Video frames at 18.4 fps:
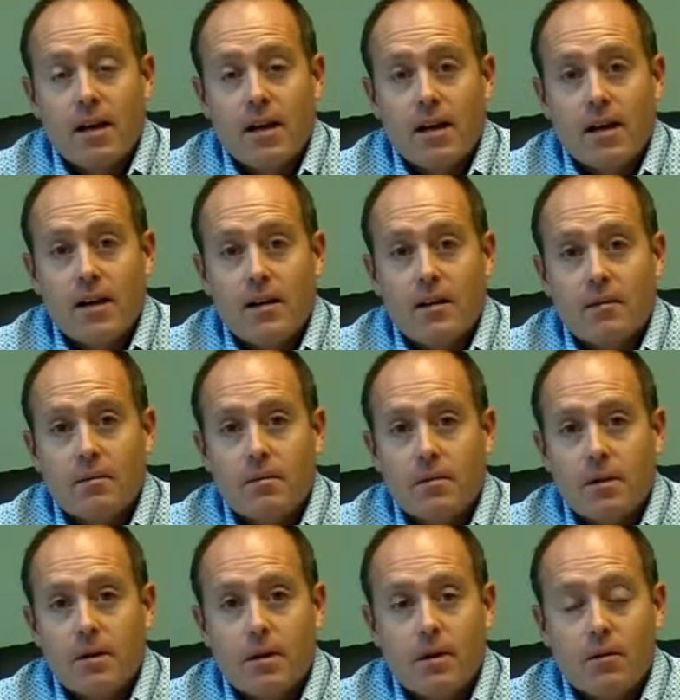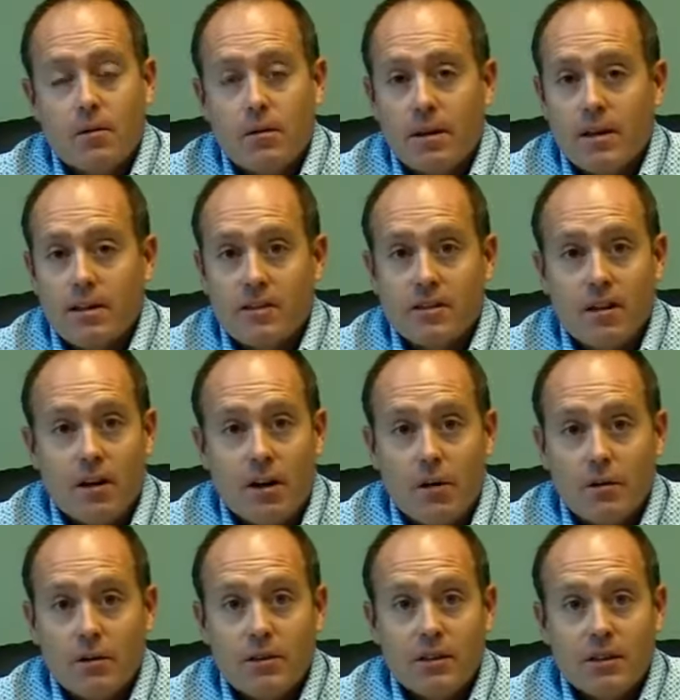It's
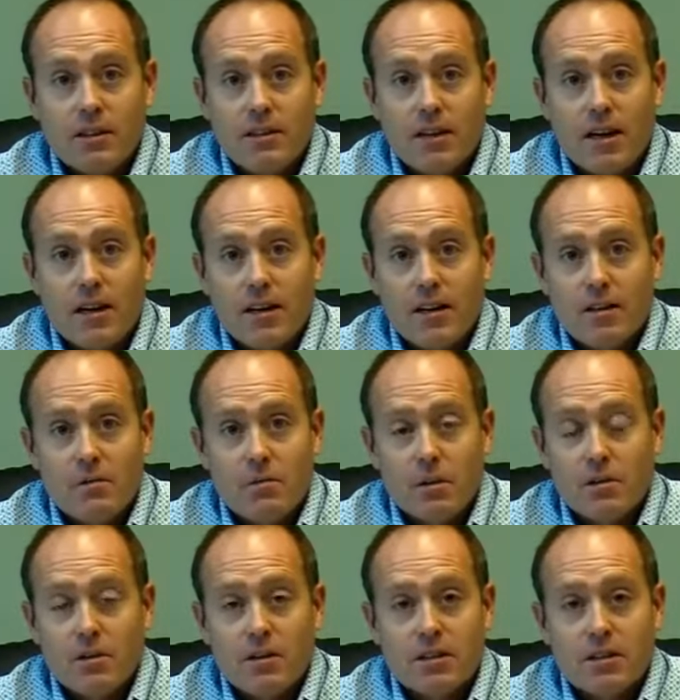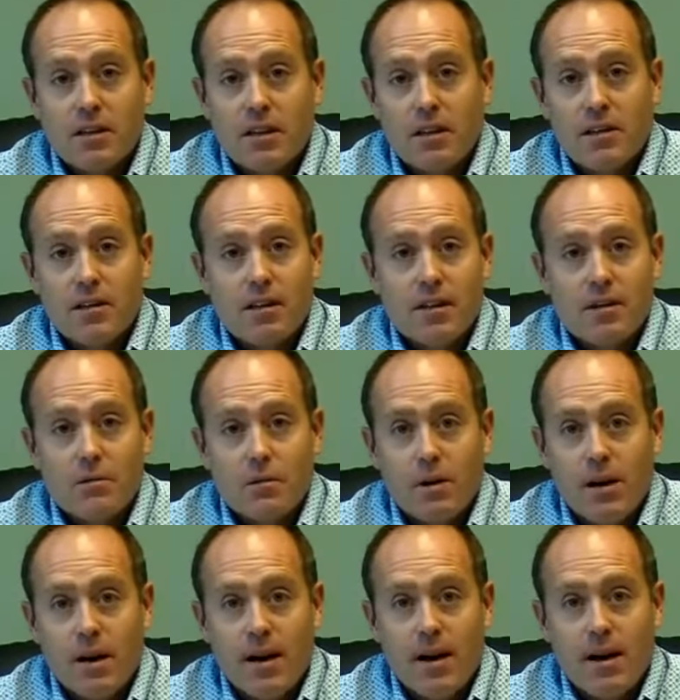always exciting, the most exciting
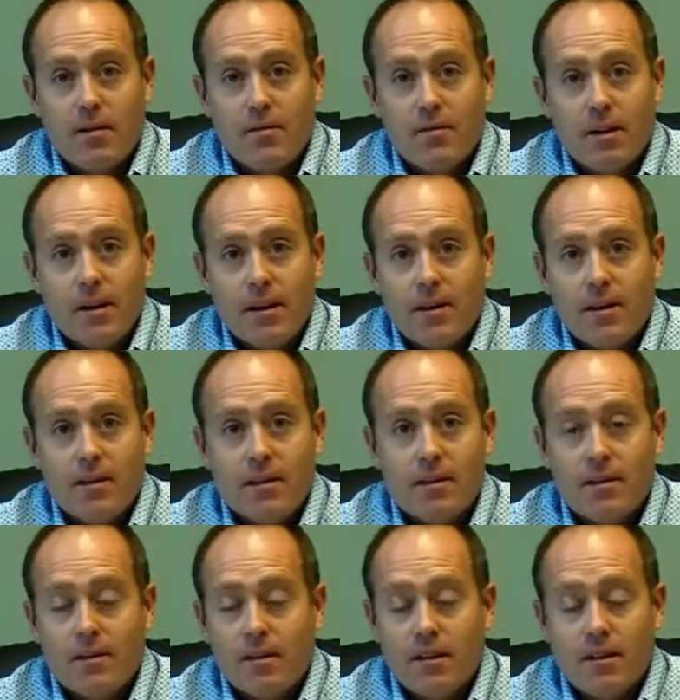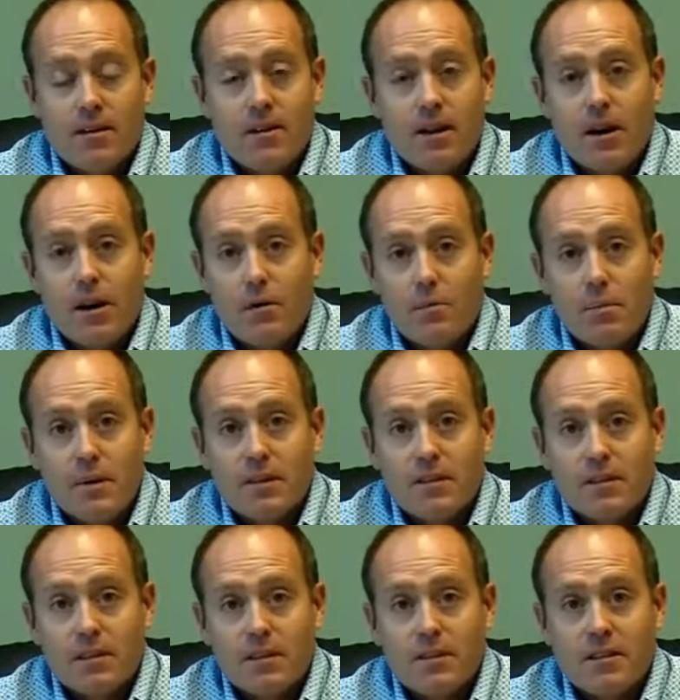time we have in the entire
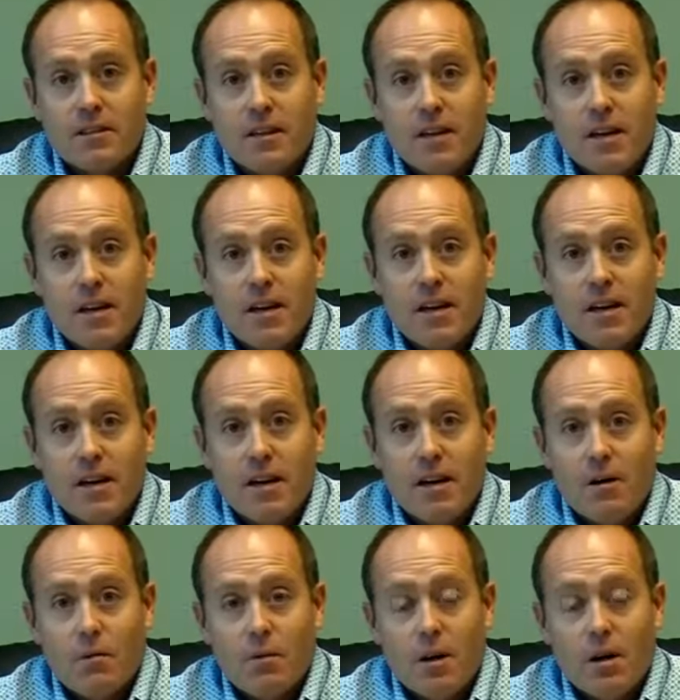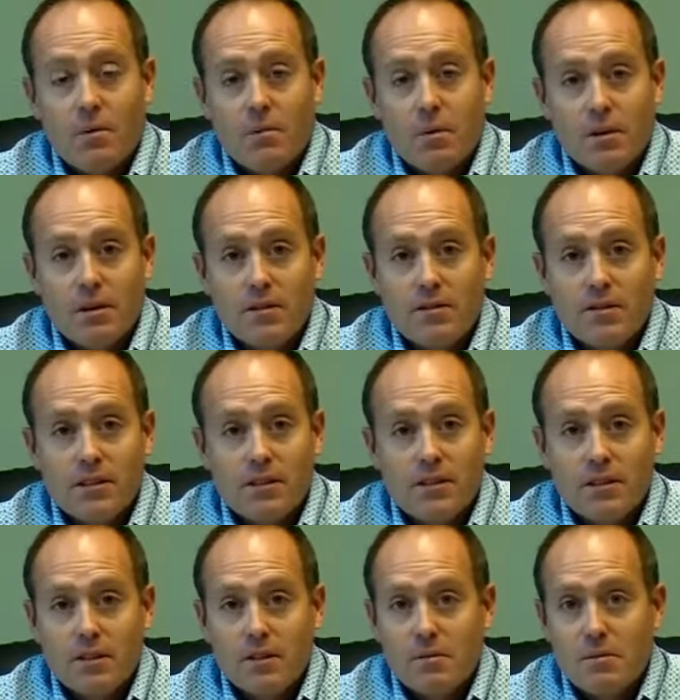business when our belief
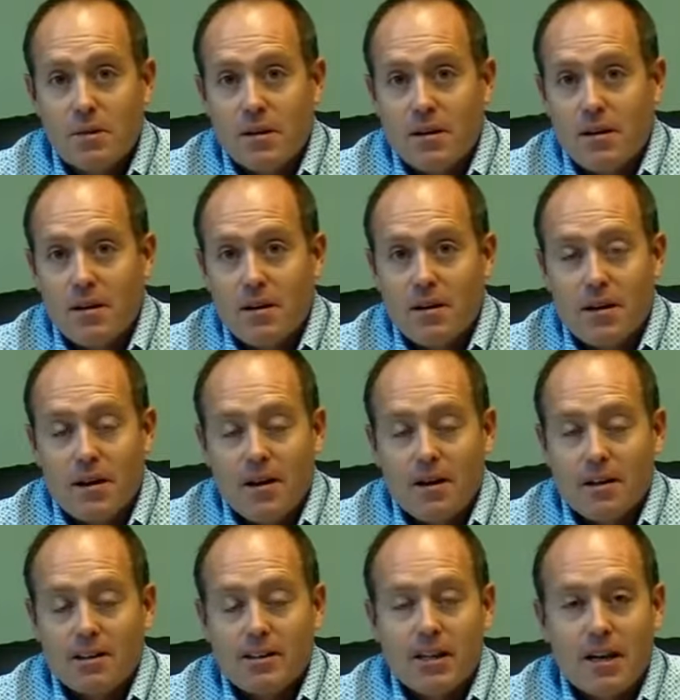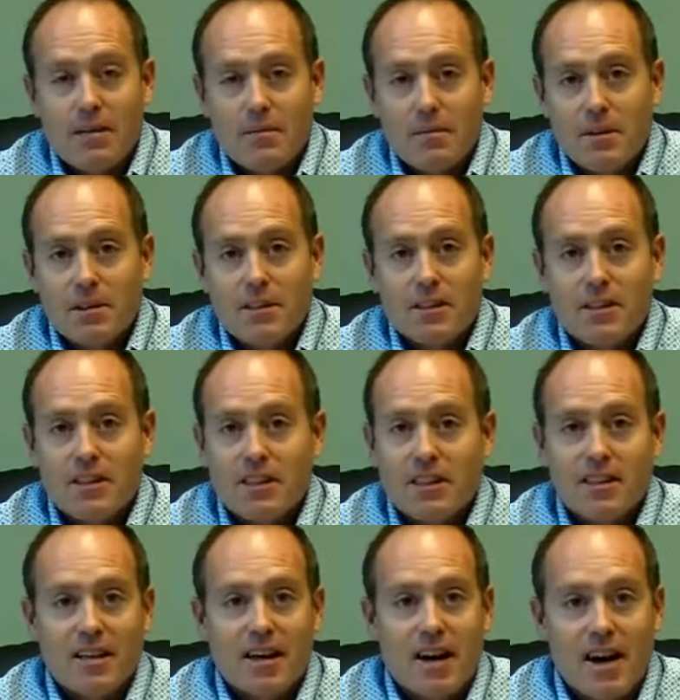system and our excitement is
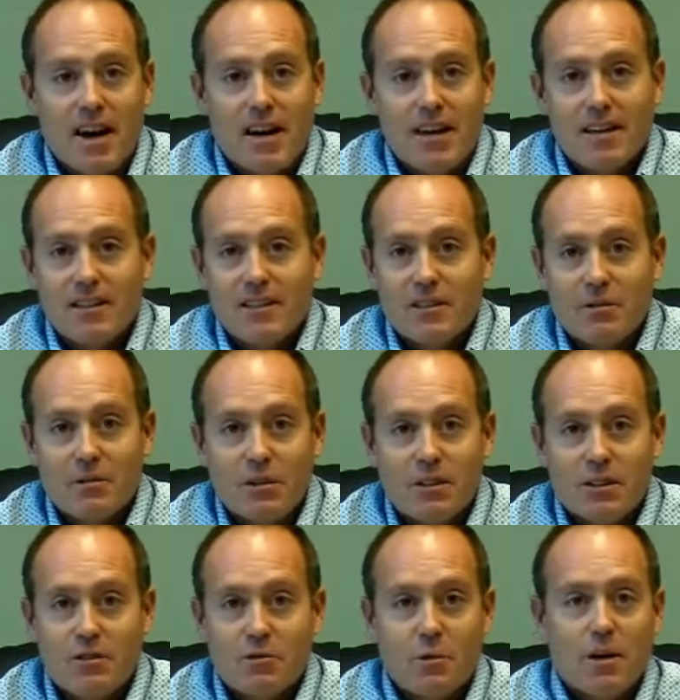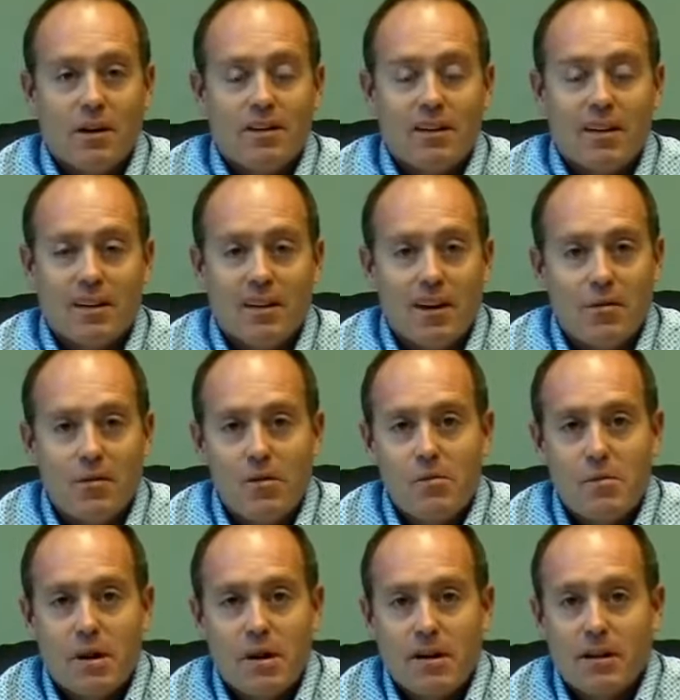just at the highest, and we just want to tell
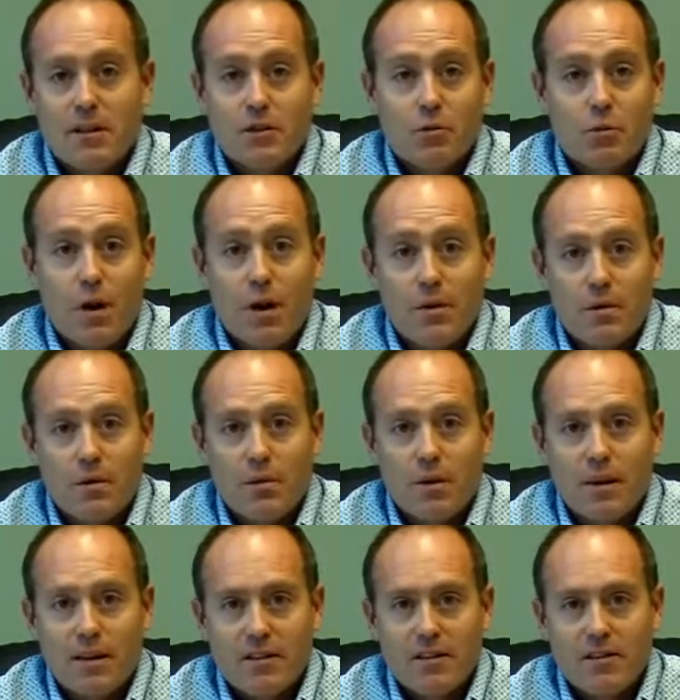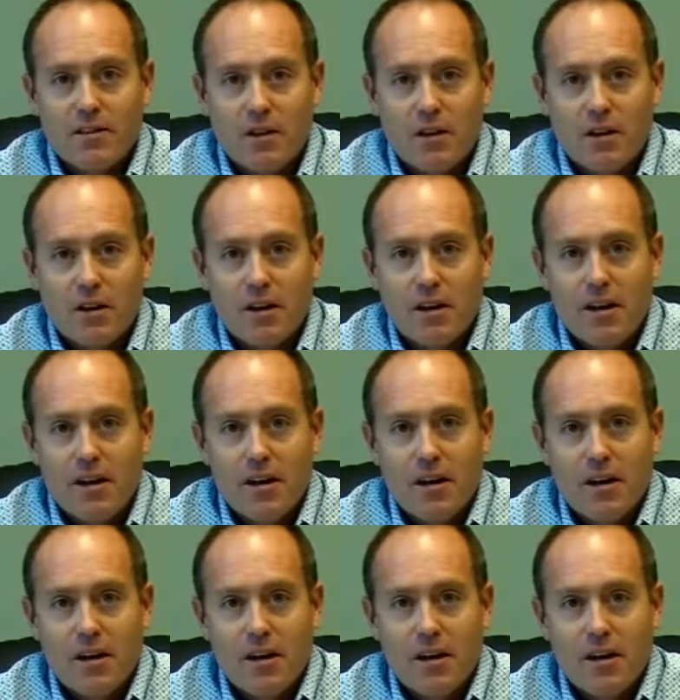everybody is right when we get started.